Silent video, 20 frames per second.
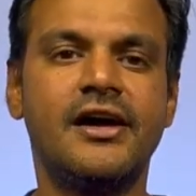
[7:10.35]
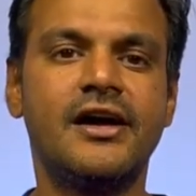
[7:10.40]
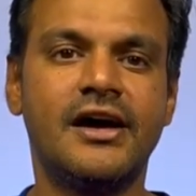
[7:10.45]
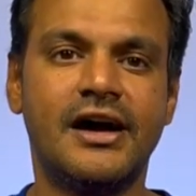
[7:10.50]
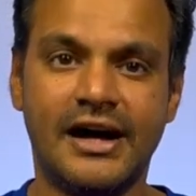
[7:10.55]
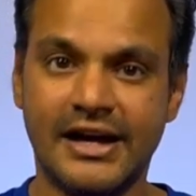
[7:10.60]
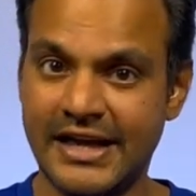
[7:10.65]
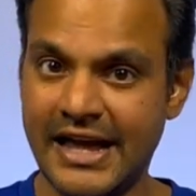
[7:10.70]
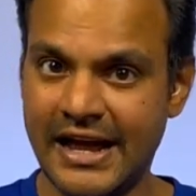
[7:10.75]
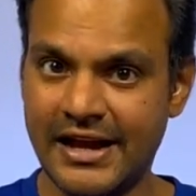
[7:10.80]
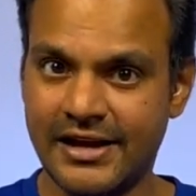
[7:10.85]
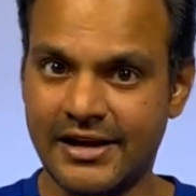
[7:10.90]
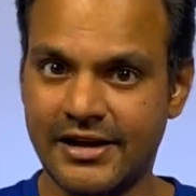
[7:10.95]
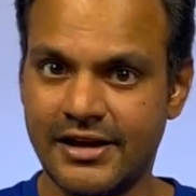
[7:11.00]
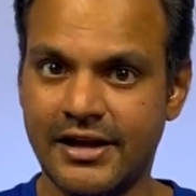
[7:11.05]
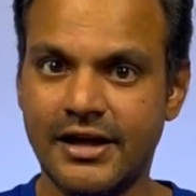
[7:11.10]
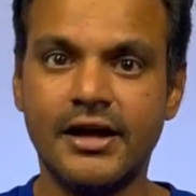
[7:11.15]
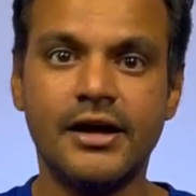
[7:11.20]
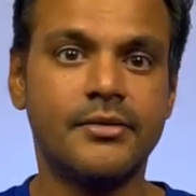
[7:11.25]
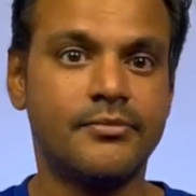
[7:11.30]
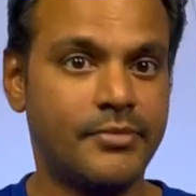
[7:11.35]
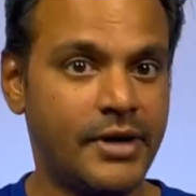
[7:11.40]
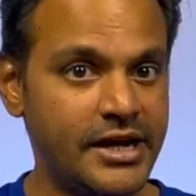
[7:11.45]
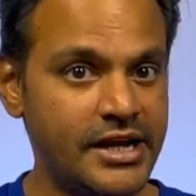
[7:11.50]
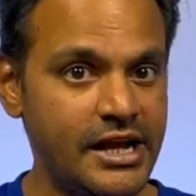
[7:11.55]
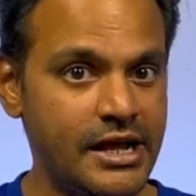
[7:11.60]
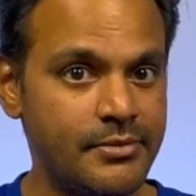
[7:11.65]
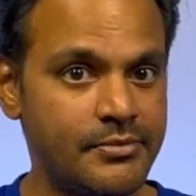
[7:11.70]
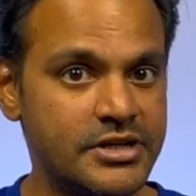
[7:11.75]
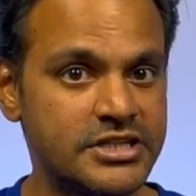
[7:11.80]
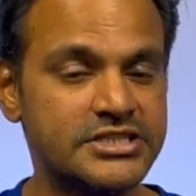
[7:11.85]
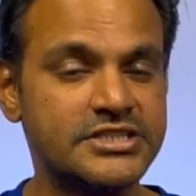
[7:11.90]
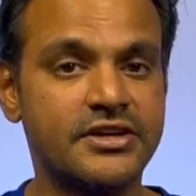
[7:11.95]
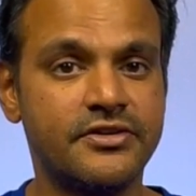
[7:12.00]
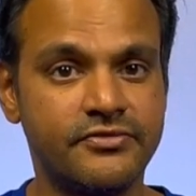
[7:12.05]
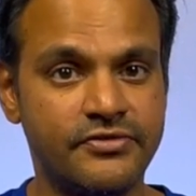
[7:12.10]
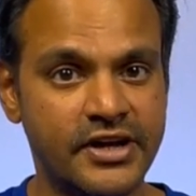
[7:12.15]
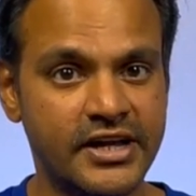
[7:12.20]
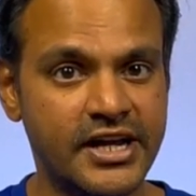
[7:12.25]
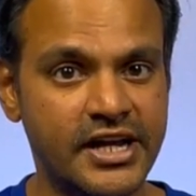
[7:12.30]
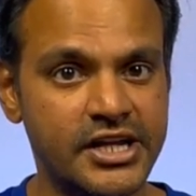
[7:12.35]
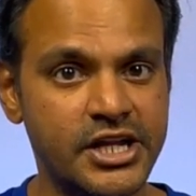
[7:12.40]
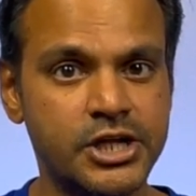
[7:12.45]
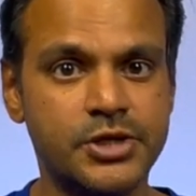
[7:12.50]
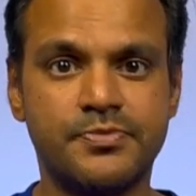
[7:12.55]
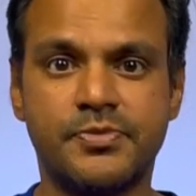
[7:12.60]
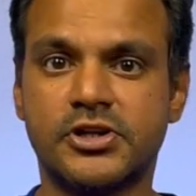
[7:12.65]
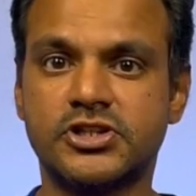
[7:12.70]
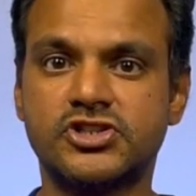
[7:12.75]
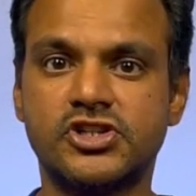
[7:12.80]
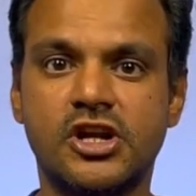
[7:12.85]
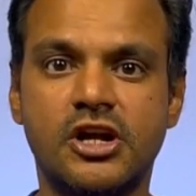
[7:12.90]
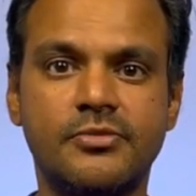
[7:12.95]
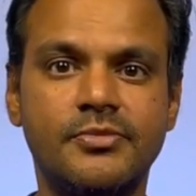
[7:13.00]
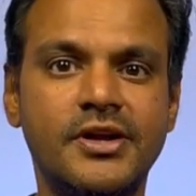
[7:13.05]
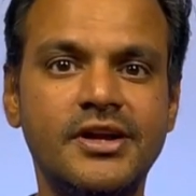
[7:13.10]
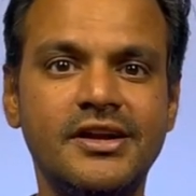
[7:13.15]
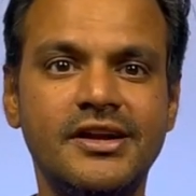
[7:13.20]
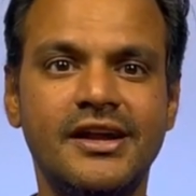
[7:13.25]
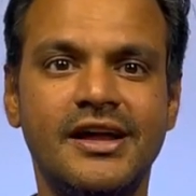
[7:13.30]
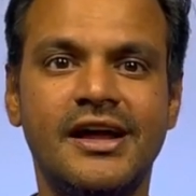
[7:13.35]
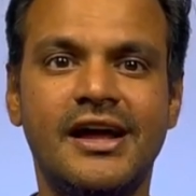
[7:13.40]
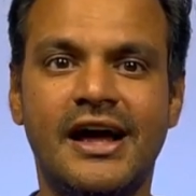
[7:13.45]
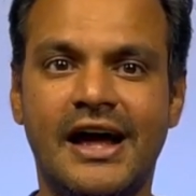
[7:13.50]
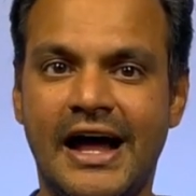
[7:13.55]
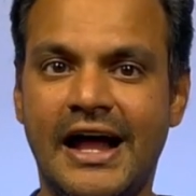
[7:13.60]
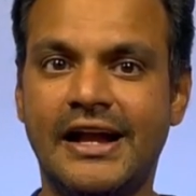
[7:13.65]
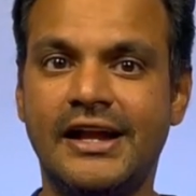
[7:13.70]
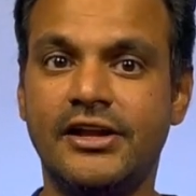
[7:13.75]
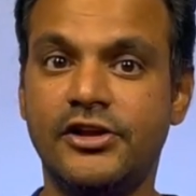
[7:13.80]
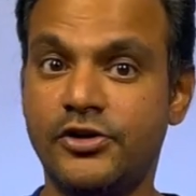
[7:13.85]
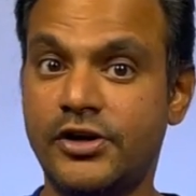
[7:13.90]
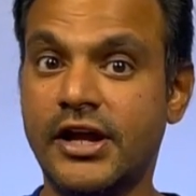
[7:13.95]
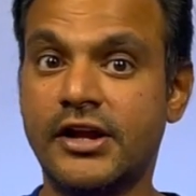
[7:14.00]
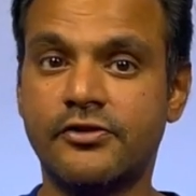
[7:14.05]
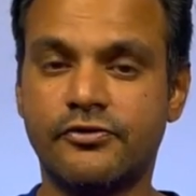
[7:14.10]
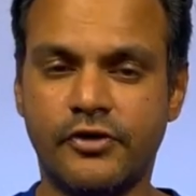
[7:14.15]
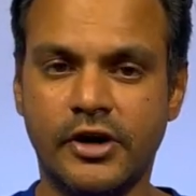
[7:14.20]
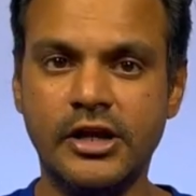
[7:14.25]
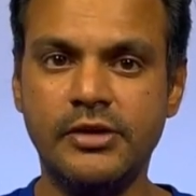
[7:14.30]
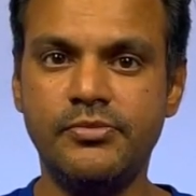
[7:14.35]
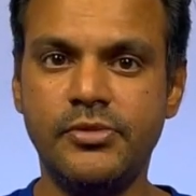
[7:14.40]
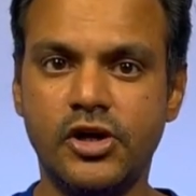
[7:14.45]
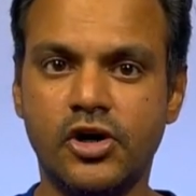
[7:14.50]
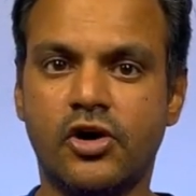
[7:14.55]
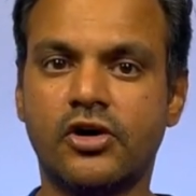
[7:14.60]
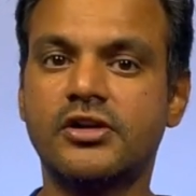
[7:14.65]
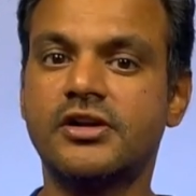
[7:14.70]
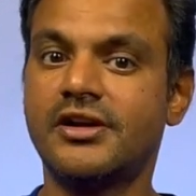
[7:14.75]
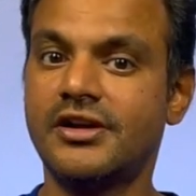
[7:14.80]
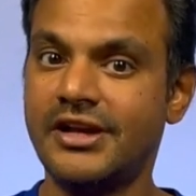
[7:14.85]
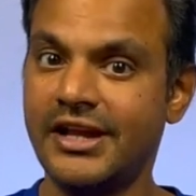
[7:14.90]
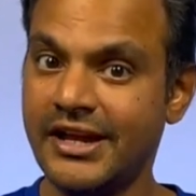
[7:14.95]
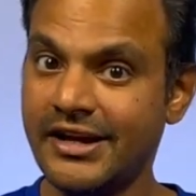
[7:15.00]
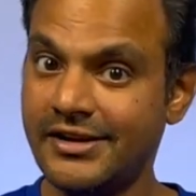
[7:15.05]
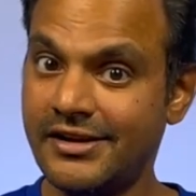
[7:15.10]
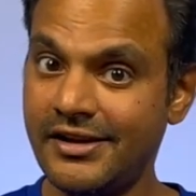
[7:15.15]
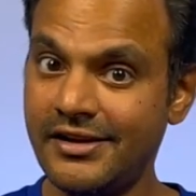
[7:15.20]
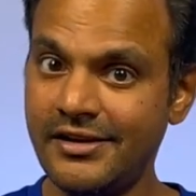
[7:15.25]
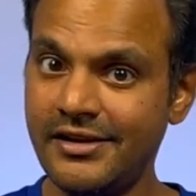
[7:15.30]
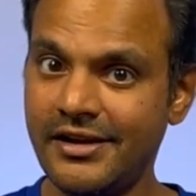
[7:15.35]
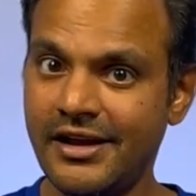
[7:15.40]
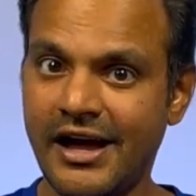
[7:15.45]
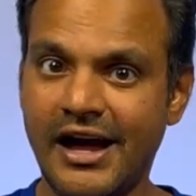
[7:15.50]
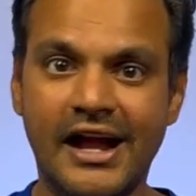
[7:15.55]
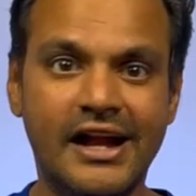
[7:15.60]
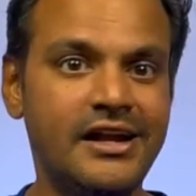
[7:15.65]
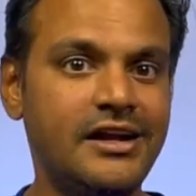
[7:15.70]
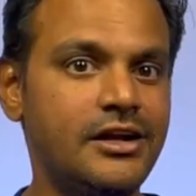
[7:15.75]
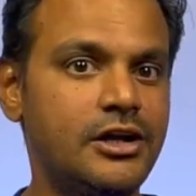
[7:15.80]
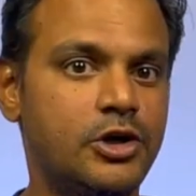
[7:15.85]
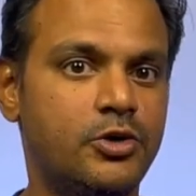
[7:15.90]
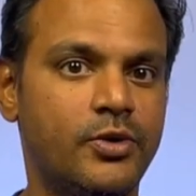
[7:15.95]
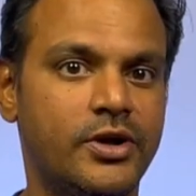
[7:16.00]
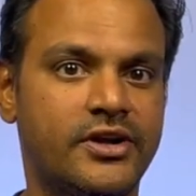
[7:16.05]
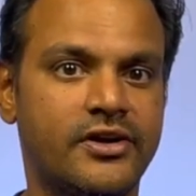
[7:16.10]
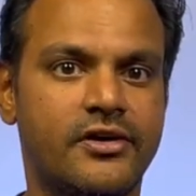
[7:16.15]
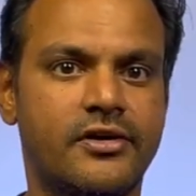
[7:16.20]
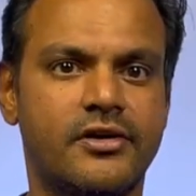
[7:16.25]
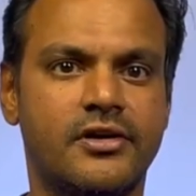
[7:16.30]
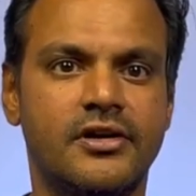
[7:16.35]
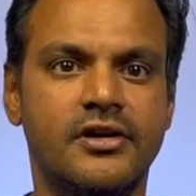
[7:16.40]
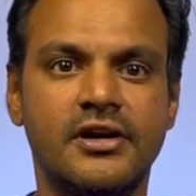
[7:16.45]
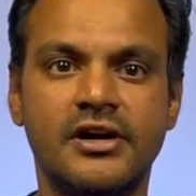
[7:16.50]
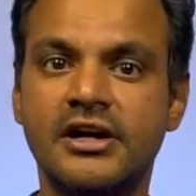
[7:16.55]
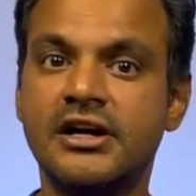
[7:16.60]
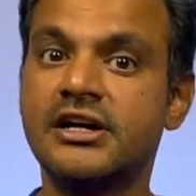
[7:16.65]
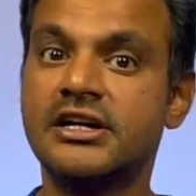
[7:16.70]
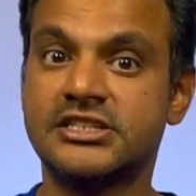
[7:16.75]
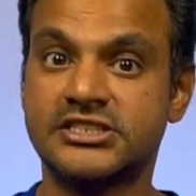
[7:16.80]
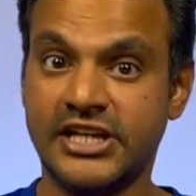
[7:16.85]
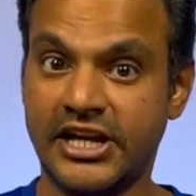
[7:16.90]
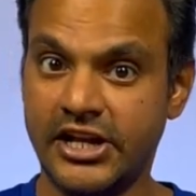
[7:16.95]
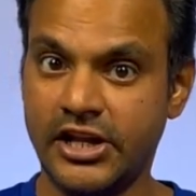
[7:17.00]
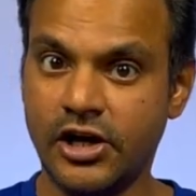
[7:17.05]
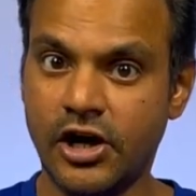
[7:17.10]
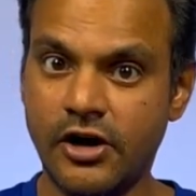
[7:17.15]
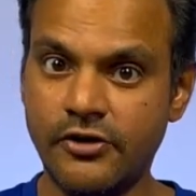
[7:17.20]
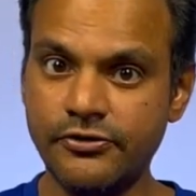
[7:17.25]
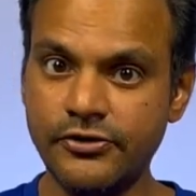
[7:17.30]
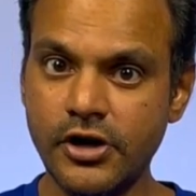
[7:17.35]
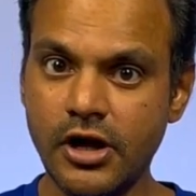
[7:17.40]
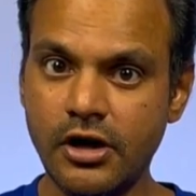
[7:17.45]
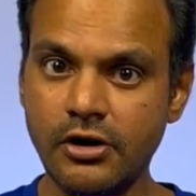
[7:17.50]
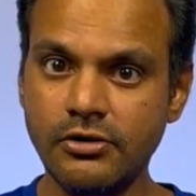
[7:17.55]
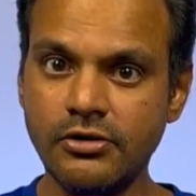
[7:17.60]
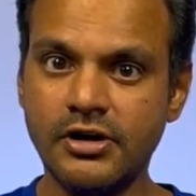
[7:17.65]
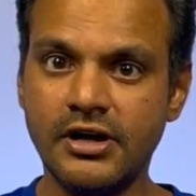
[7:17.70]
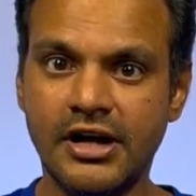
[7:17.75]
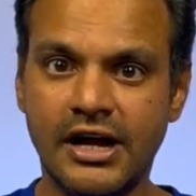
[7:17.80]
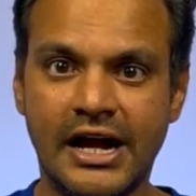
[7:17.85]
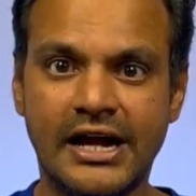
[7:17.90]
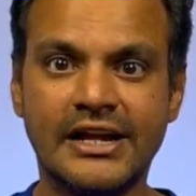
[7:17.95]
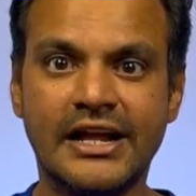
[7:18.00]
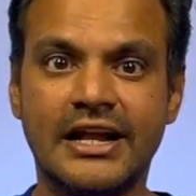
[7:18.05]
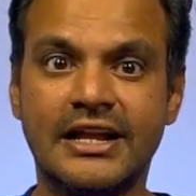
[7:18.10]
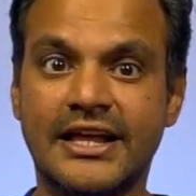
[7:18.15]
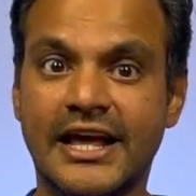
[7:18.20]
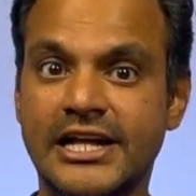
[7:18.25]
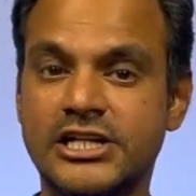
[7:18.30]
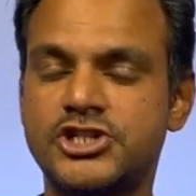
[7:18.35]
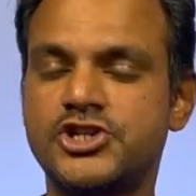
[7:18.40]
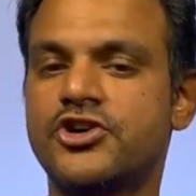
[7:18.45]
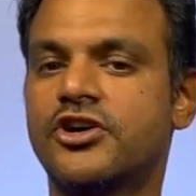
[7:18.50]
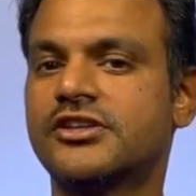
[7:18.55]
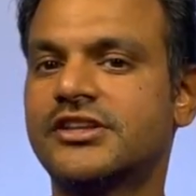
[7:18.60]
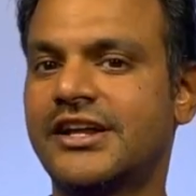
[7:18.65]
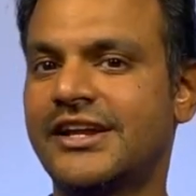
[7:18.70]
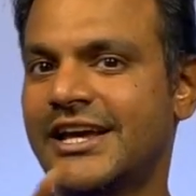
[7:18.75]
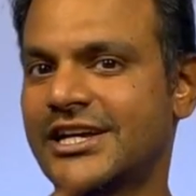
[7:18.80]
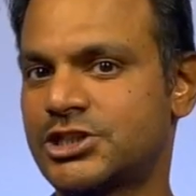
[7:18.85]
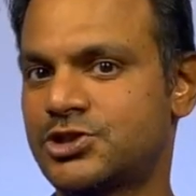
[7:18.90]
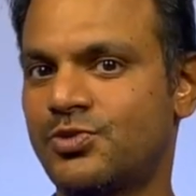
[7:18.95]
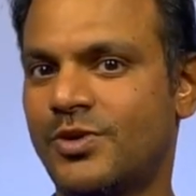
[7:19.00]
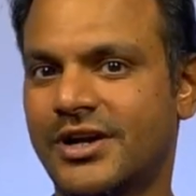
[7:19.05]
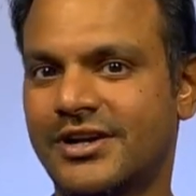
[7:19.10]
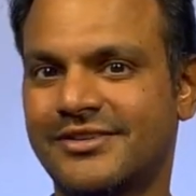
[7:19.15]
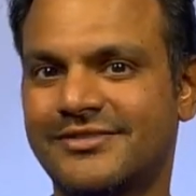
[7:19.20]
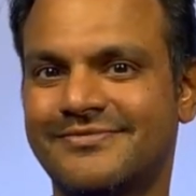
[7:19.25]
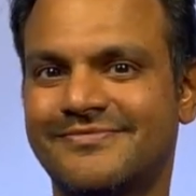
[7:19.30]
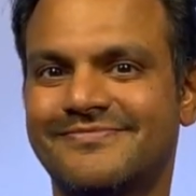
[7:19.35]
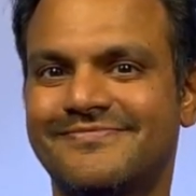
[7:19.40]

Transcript: Again, my name is Vengatesh Parasuraman, and you can find me on LinkedIn and Twitter. Signing off now, and I'll catch you on the next one.